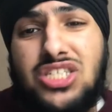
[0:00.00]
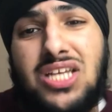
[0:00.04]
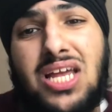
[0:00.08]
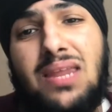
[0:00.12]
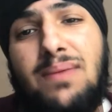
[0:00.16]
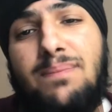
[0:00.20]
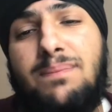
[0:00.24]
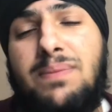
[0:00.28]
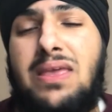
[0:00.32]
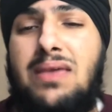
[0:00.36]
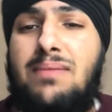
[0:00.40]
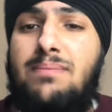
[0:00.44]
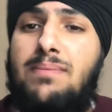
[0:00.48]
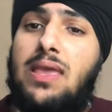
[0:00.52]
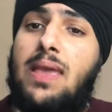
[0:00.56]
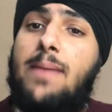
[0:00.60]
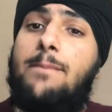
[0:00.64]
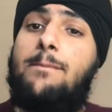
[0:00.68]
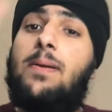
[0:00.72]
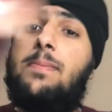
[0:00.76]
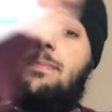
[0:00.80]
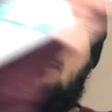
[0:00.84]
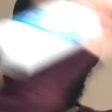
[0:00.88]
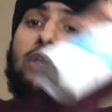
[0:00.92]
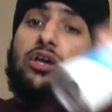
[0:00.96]
gonna be me,
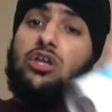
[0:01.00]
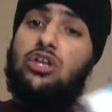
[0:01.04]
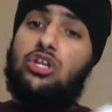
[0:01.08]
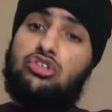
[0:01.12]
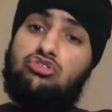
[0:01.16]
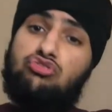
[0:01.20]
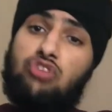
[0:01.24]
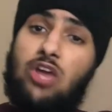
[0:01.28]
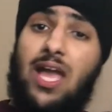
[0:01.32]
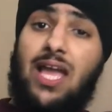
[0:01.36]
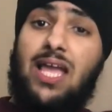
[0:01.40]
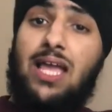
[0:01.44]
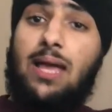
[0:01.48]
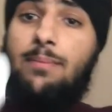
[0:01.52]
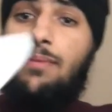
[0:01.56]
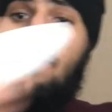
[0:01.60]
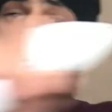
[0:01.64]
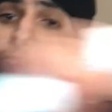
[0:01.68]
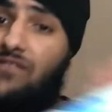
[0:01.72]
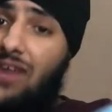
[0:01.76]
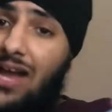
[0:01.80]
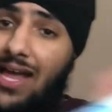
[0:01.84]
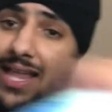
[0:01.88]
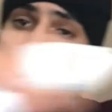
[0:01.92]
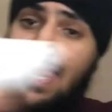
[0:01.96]
put me on the track, I'm a
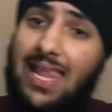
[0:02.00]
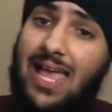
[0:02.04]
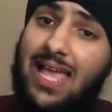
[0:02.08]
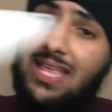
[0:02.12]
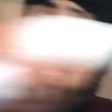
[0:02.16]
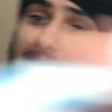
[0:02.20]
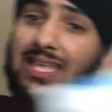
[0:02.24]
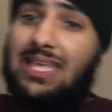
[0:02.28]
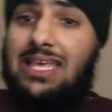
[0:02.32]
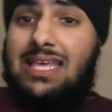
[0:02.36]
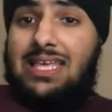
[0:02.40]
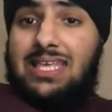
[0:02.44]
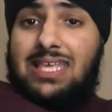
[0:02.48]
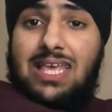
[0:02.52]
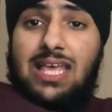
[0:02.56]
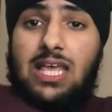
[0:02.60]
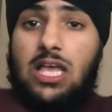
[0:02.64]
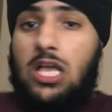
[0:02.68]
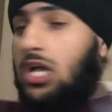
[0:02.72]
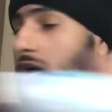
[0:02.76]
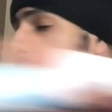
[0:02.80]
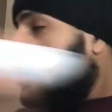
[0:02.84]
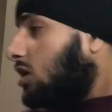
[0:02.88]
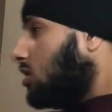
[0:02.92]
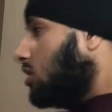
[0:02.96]
brother like Kiki.